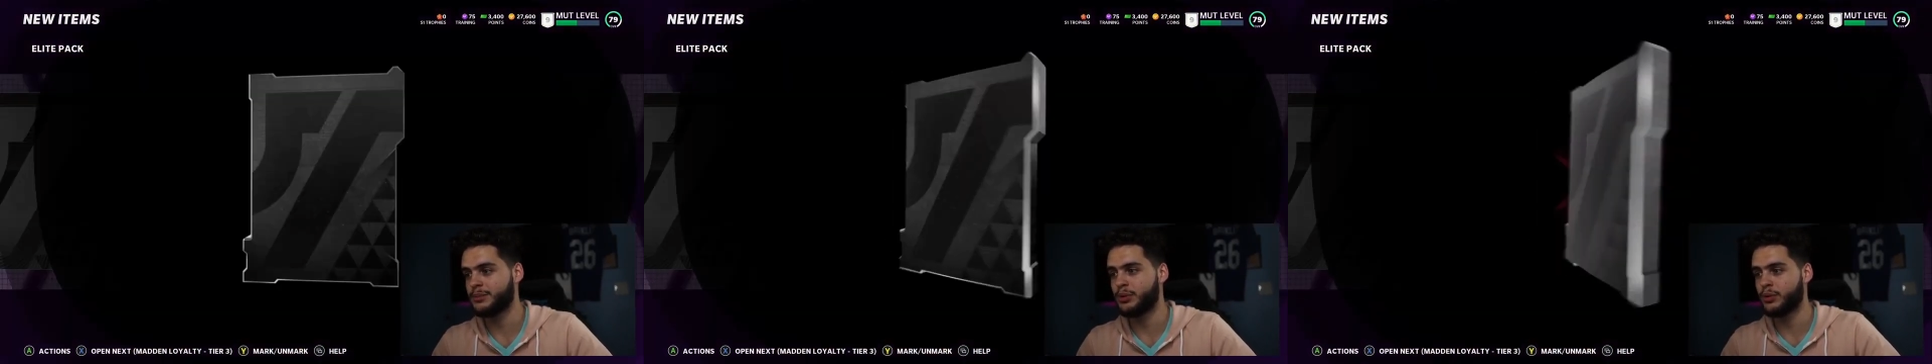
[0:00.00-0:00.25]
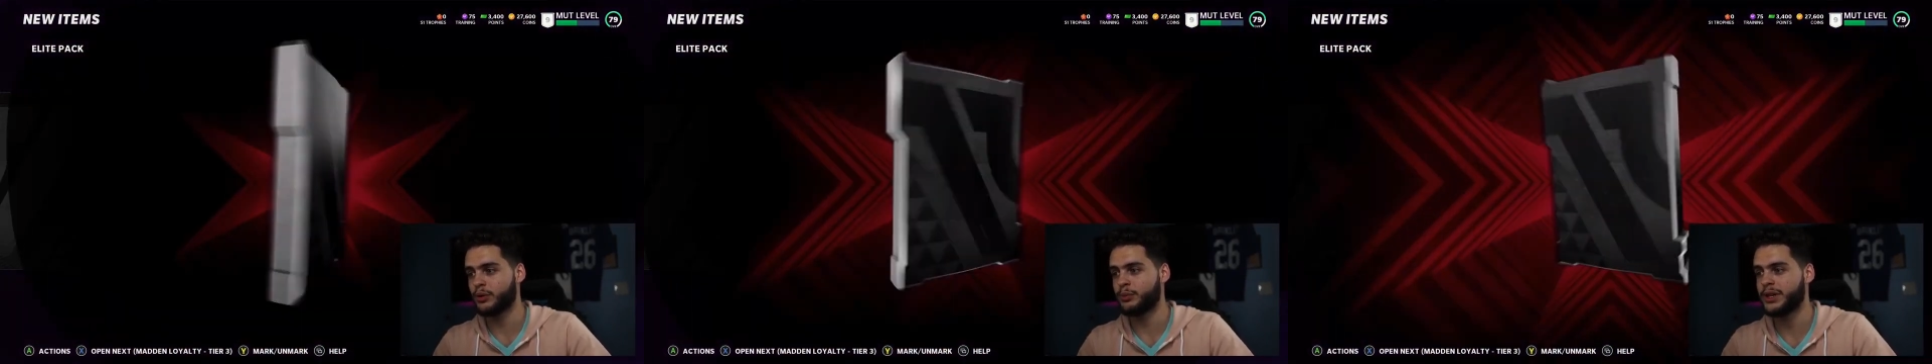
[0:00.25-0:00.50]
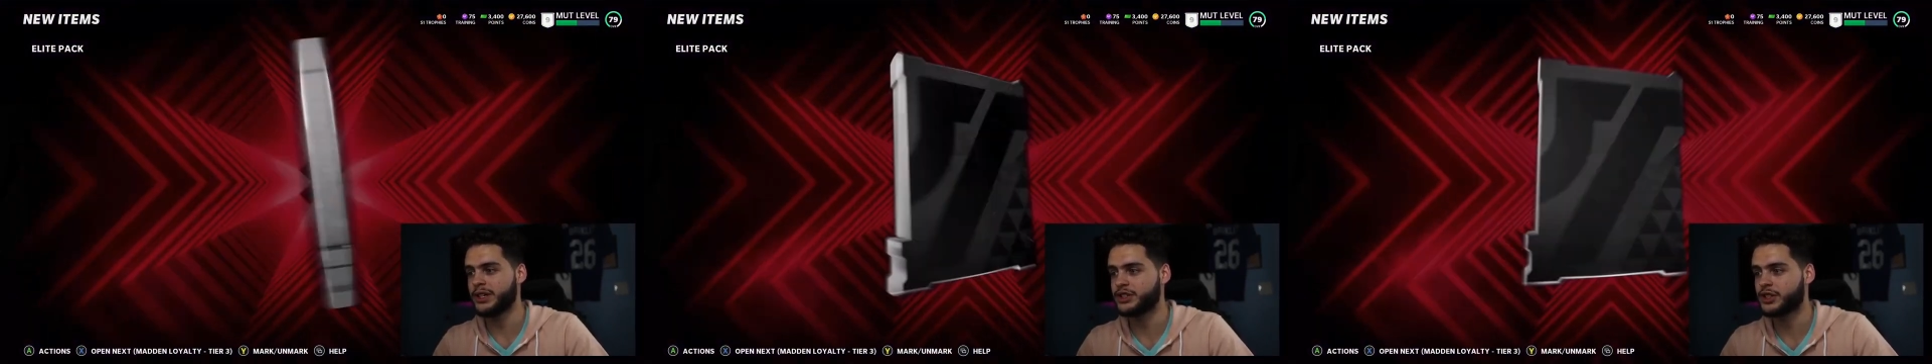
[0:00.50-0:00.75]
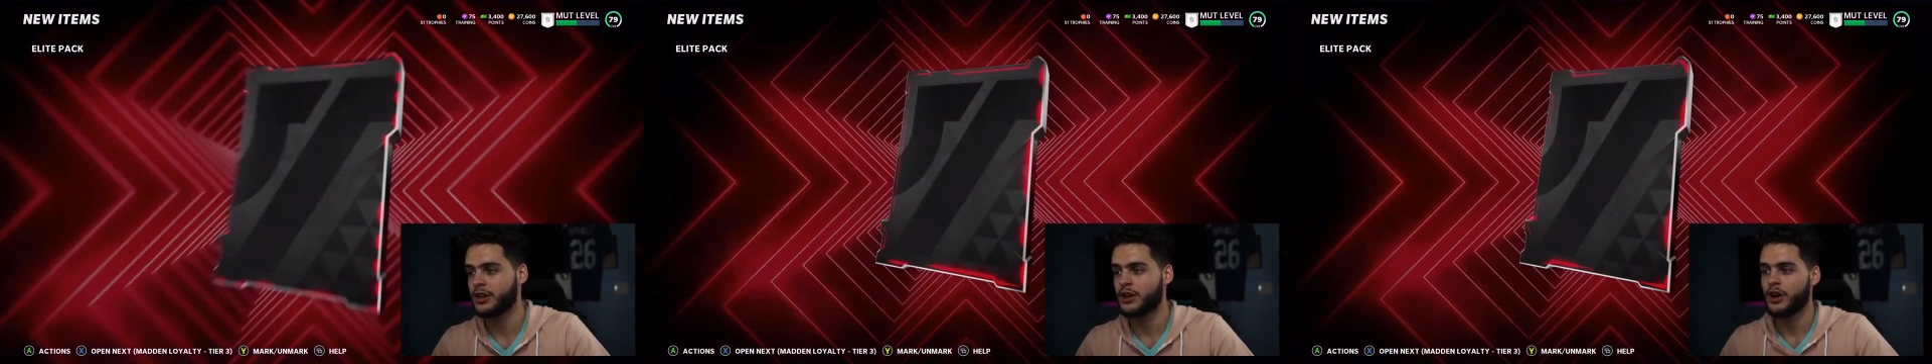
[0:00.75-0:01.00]
Poodle
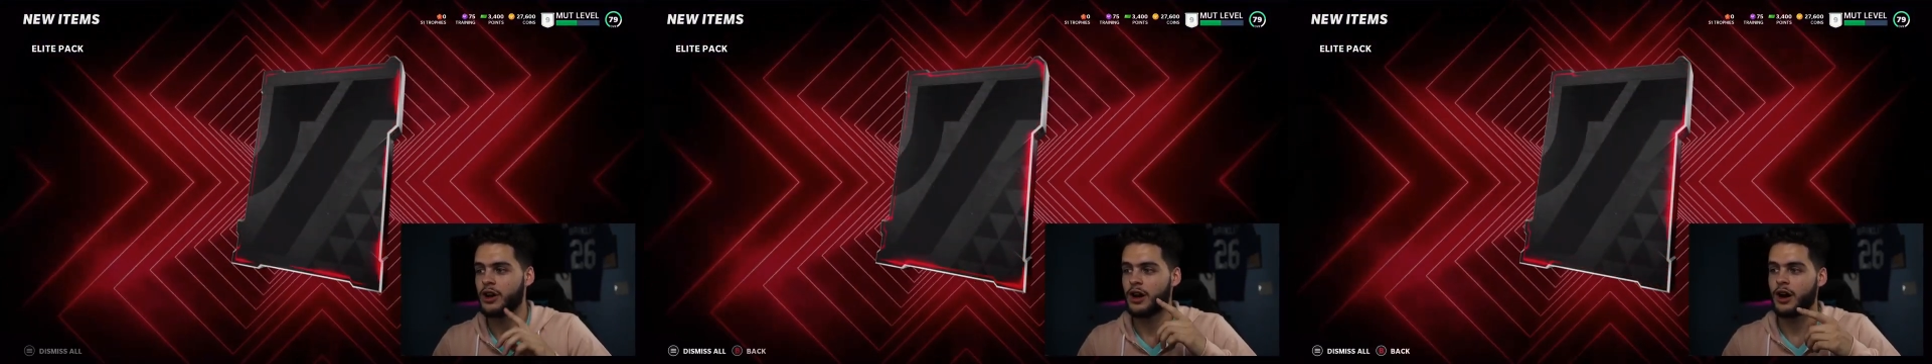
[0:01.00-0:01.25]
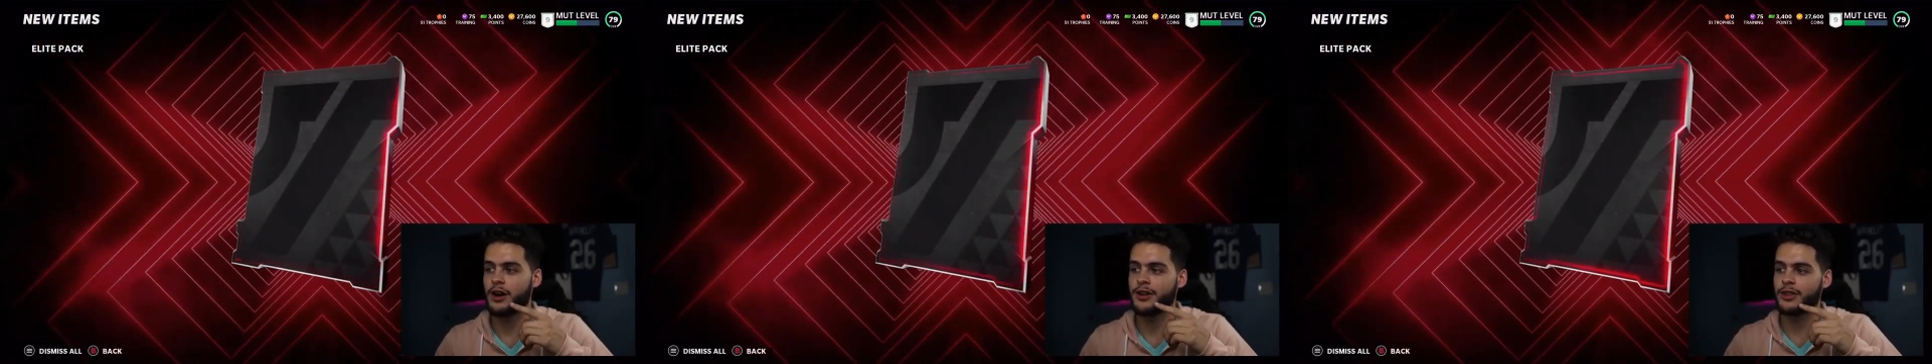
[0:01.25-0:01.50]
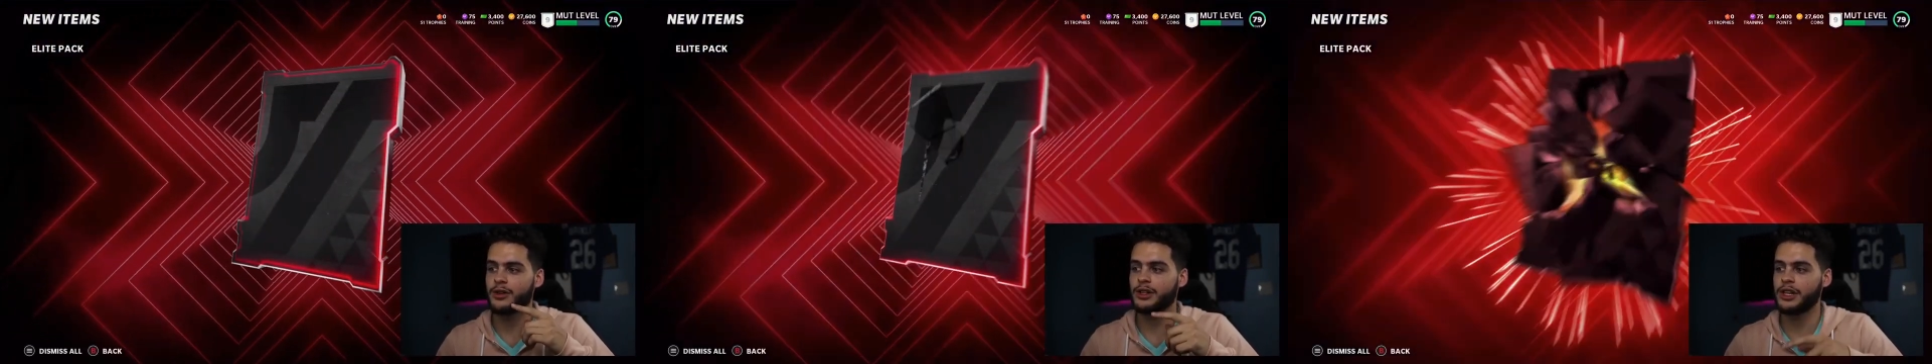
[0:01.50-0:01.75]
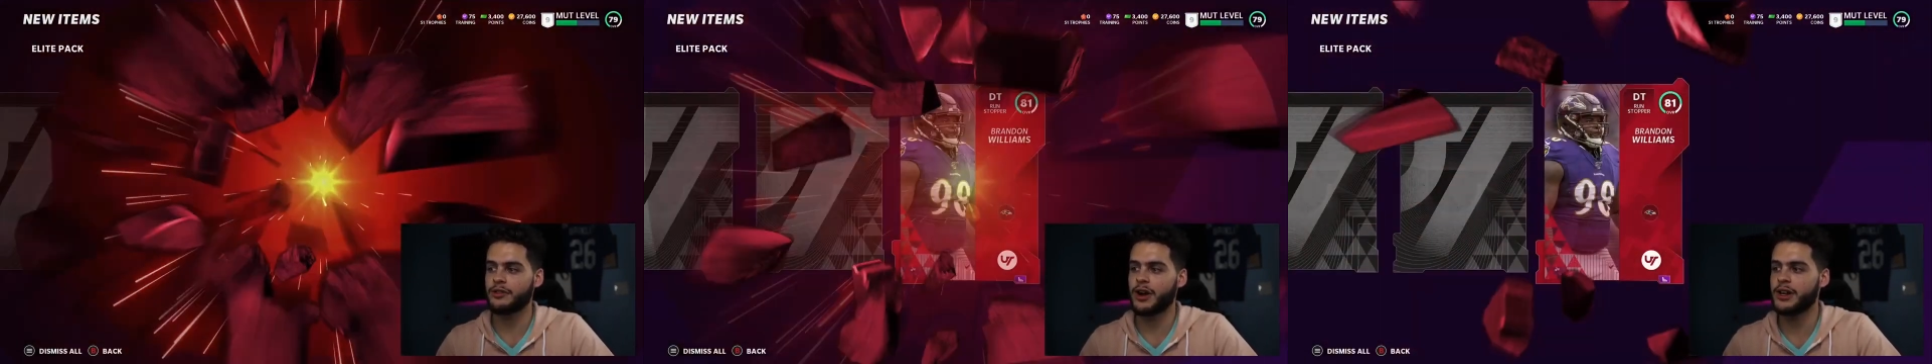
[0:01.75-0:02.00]
Peach. Another
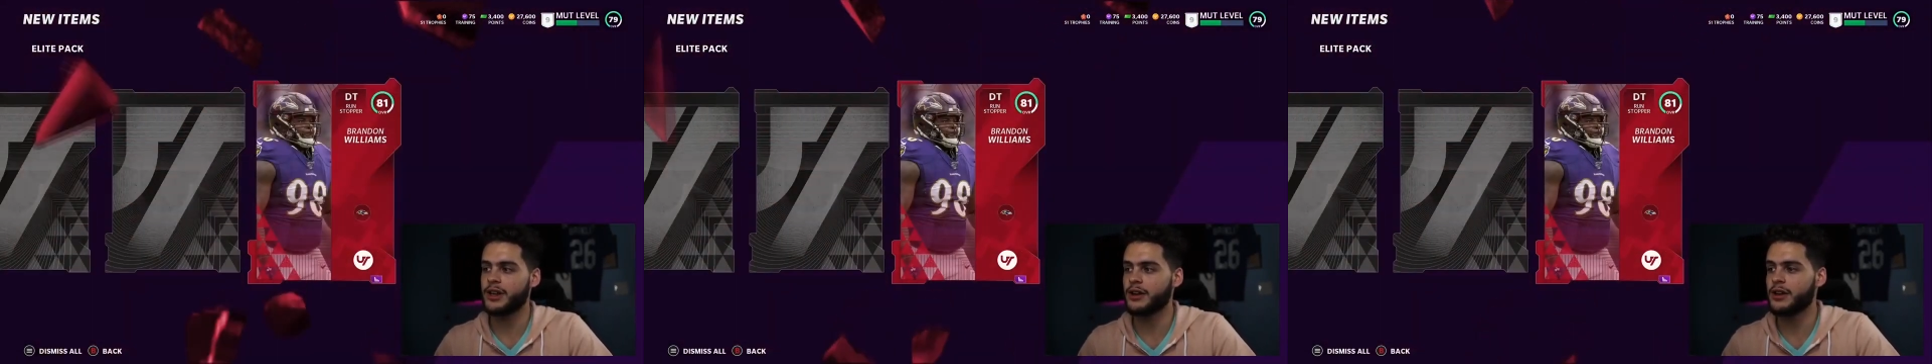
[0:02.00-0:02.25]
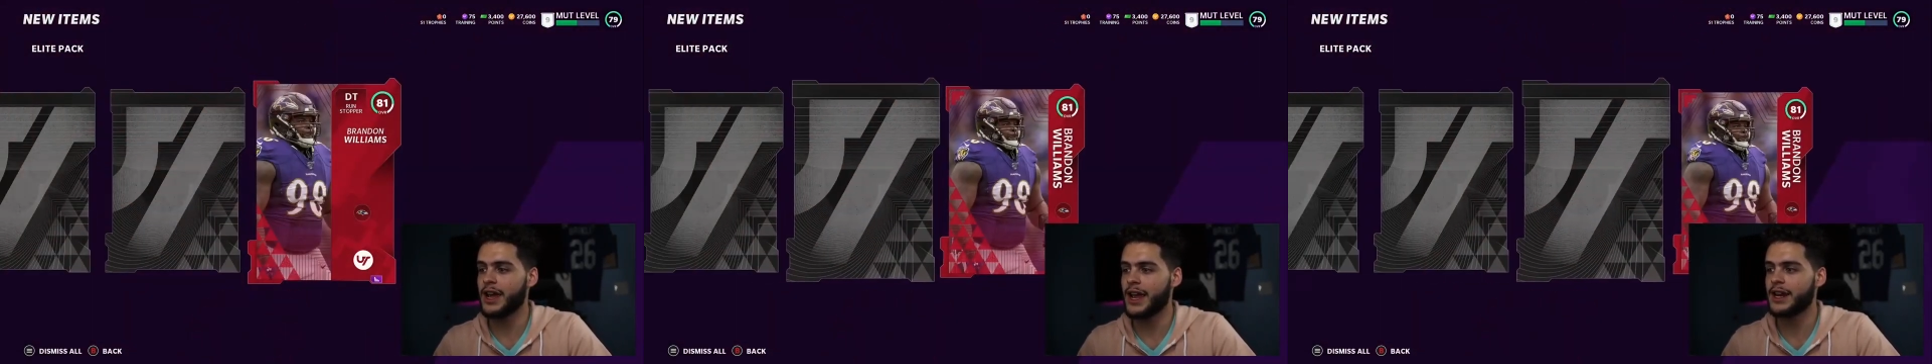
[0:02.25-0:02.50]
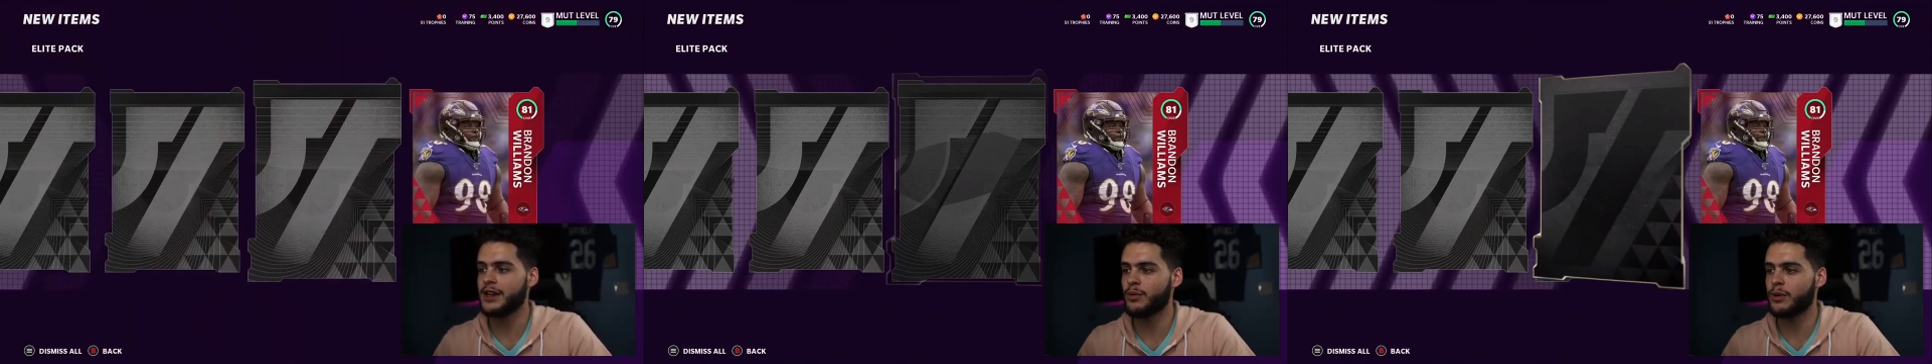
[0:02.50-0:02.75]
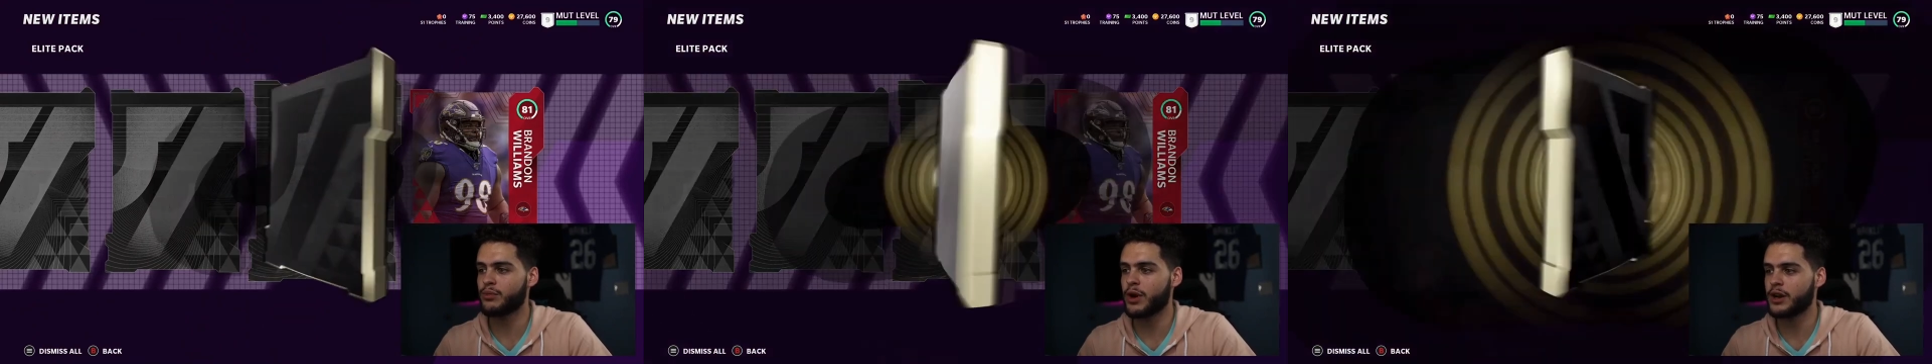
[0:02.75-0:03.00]
elite right here.
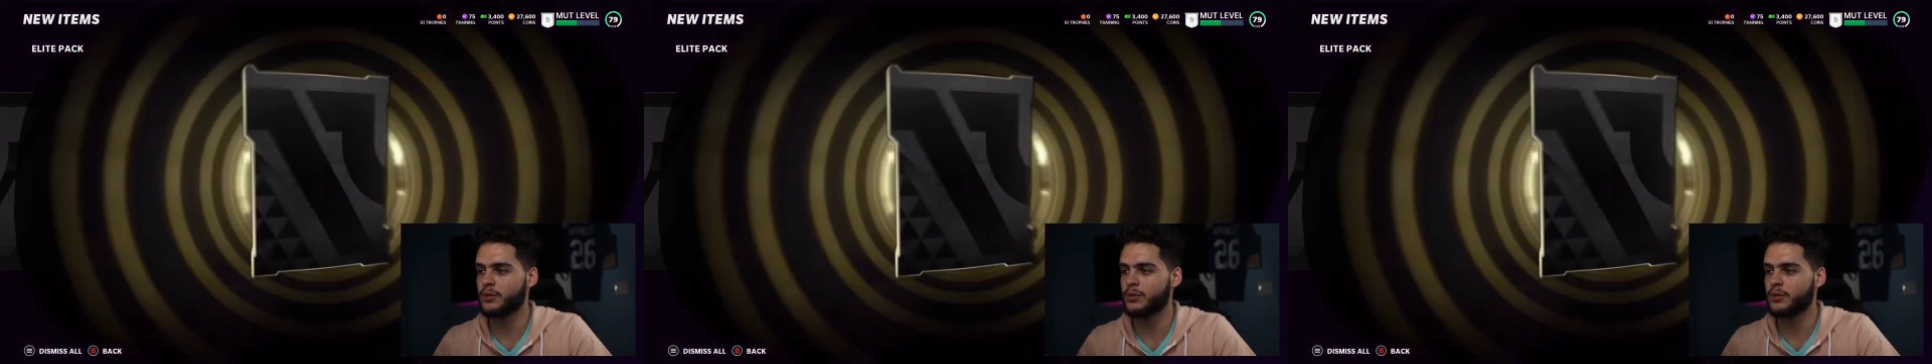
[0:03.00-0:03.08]
81 Brandon